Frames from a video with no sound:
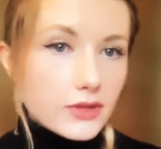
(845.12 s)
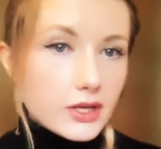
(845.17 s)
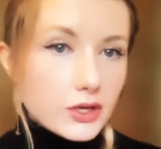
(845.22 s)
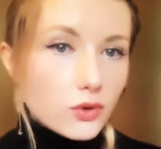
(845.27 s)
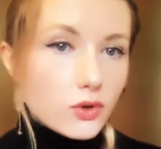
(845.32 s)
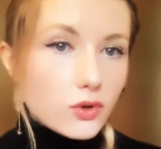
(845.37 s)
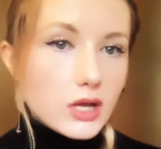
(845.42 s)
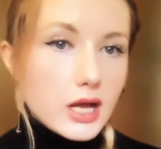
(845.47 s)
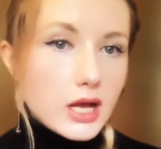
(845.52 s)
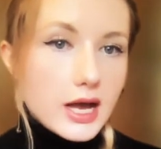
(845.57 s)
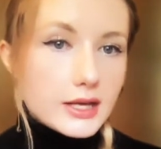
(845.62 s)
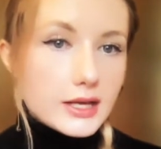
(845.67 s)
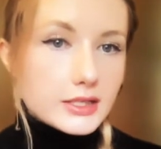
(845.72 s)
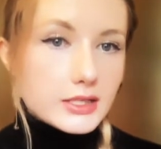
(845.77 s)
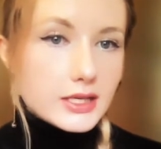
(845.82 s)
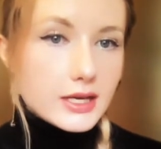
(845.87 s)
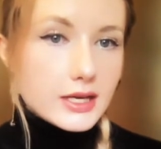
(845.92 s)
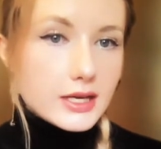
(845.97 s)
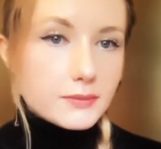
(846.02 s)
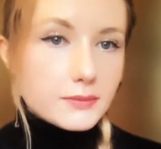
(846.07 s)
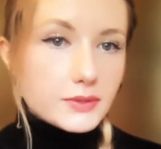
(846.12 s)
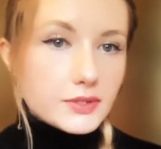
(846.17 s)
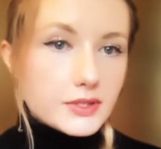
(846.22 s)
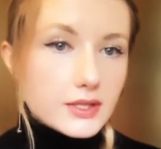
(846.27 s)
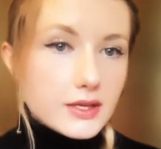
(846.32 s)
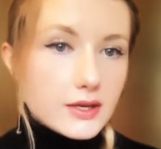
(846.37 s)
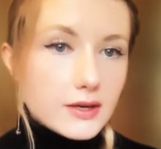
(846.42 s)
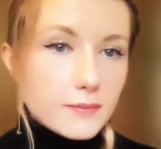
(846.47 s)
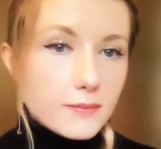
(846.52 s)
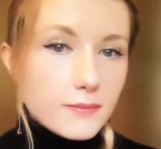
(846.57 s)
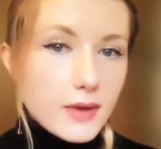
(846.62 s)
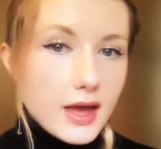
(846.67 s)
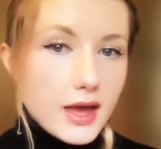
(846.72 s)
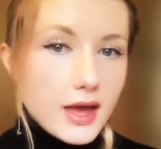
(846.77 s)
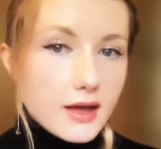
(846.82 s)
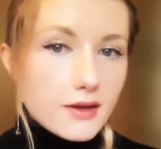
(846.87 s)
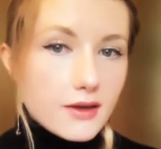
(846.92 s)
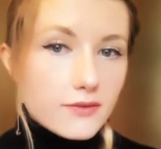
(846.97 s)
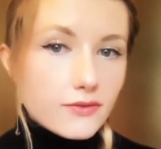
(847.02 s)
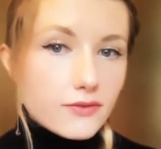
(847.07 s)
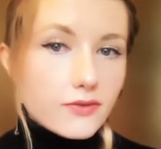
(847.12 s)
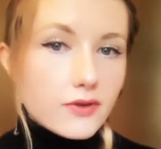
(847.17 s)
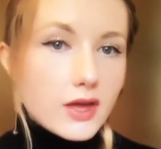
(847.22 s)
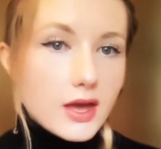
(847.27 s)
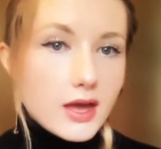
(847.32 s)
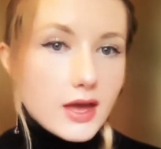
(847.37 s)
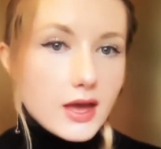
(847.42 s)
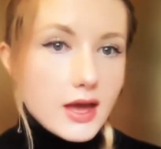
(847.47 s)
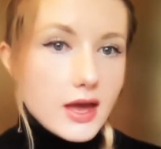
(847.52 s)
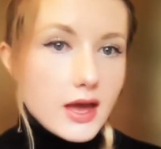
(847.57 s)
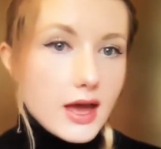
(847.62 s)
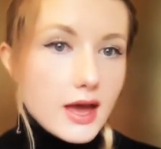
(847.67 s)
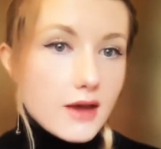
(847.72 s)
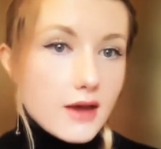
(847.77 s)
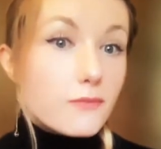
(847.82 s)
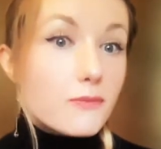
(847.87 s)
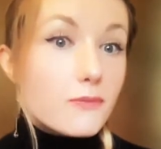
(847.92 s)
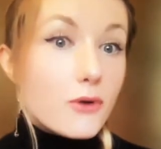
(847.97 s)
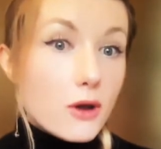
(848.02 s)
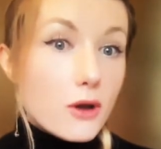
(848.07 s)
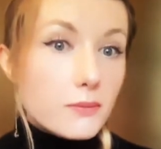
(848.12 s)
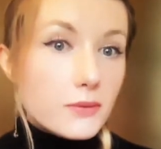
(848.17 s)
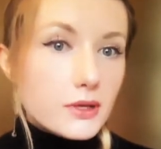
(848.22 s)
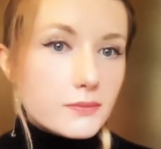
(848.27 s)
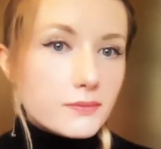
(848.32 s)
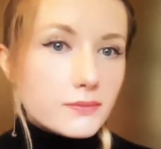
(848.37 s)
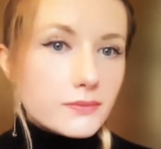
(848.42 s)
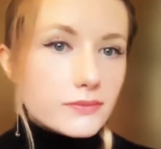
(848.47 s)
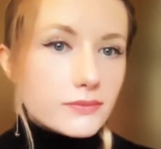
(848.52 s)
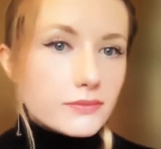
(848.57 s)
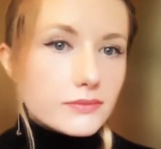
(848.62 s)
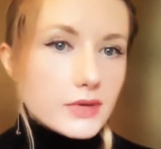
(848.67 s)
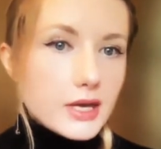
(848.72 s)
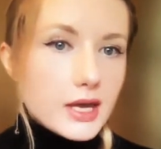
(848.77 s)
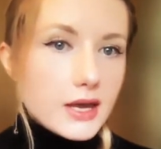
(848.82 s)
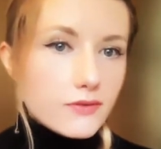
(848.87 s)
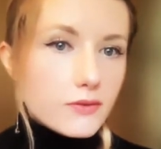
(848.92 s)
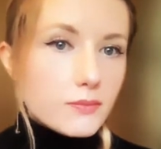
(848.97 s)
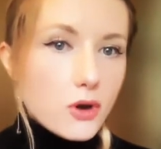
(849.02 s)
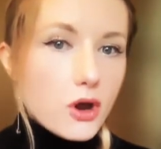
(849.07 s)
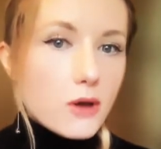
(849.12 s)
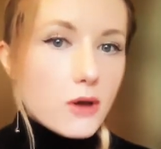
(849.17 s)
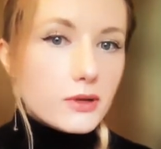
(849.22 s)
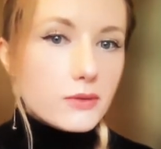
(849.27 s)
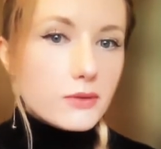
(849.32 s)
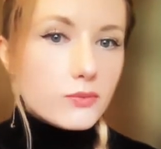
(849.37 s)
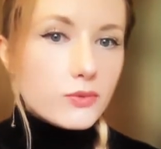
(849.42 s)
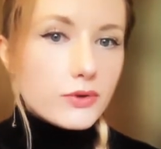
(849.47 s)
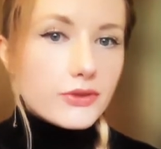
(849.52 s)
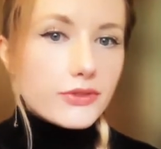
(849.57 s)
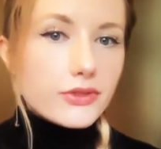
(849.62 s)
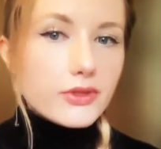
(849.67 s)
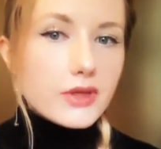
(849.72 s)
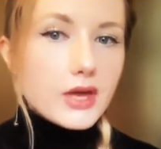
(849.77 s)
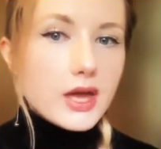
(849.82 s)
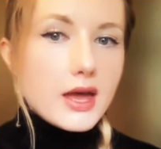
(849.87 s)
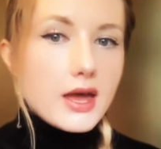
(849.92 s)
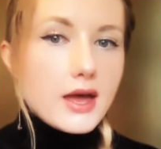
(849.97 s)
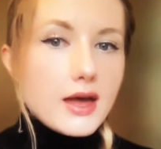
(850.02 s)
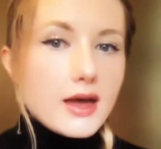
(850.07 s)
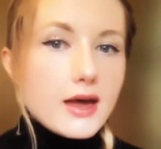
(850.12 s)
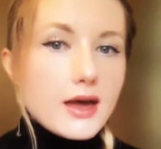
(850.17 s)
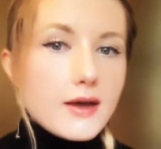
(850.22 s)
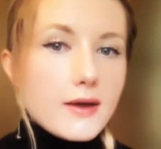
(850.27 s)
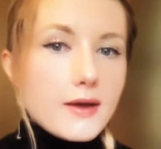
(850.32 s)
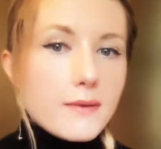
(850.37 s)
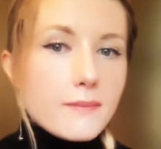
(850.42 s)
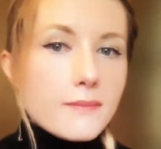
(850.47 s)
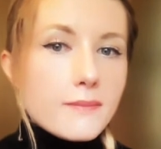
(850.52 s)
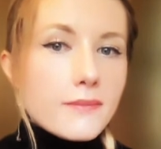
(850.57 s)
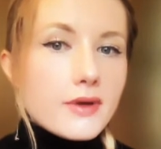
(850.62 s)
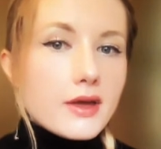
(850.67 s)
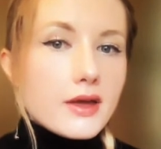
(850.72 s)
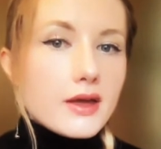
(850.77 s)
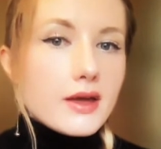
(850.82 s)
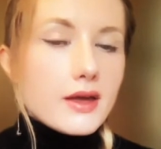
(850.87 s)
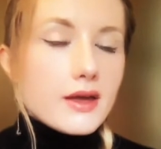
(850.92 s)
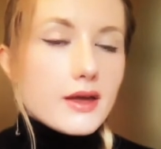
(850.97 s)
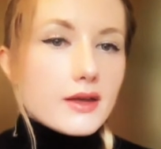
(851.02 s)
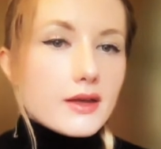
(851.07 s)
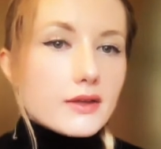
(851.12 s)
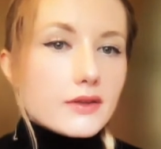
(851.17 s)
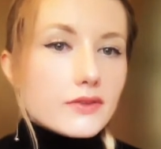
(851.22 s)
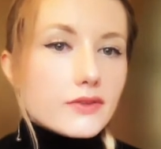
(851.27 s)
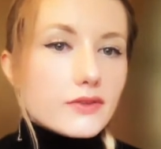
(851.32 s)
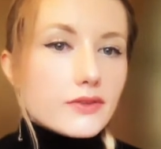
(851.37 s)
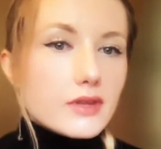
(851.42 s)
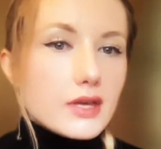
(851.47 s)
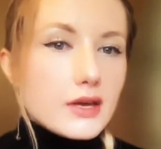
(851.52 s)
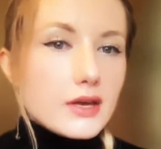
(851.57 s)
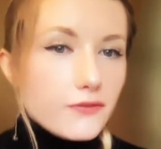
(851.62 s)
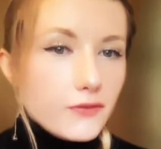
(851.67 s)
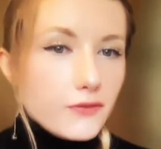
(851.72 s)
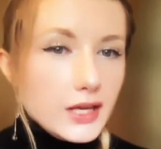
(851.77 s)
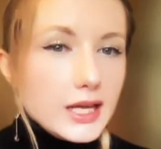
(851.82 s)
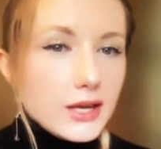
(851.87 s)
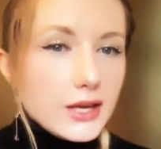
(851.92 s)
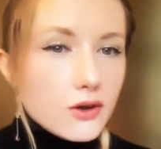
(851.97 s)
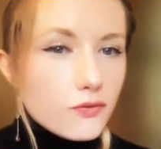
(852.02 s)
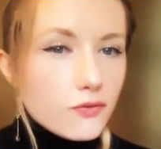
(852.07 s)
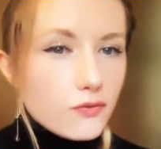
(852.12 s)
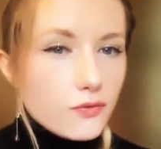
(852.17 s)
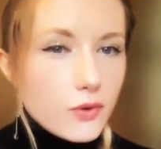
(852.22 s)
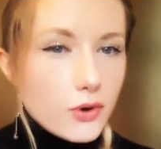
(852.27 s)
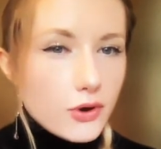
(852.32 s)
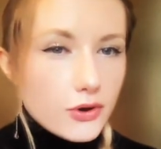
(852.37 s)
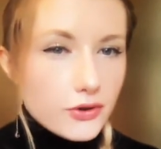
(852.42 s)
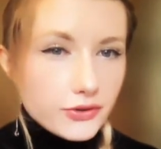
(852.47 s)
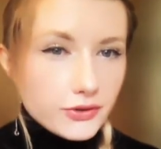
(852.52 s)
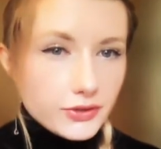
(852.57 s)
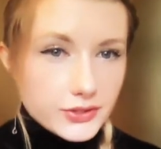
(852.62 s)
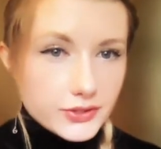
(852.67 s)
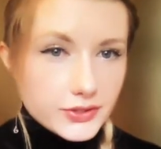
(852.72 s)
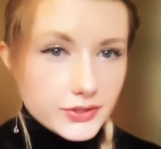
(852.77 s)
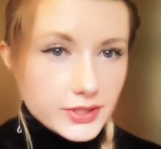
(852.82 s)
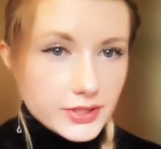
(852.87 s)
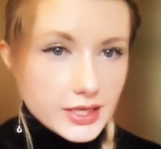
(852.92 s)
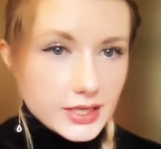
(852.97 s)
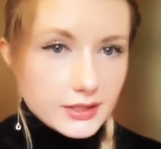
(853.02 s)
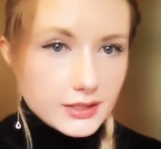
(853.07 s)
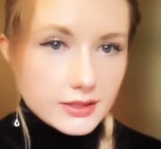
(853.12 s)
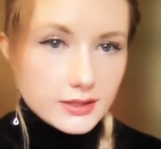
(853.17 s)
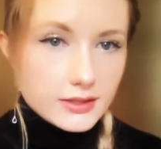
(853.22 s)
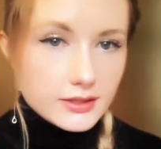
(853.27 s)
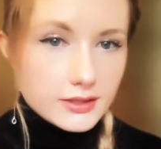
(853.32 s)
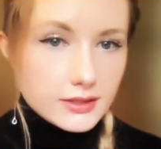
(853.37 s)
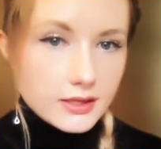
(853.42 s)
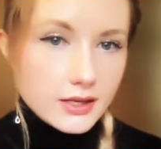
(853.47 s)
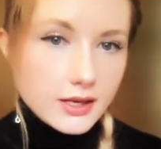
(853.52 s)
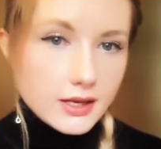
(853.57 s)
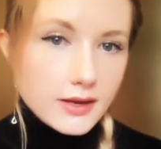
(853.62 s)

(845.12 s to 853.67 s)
that all heart types have a problem with. A feeling of worthlessness.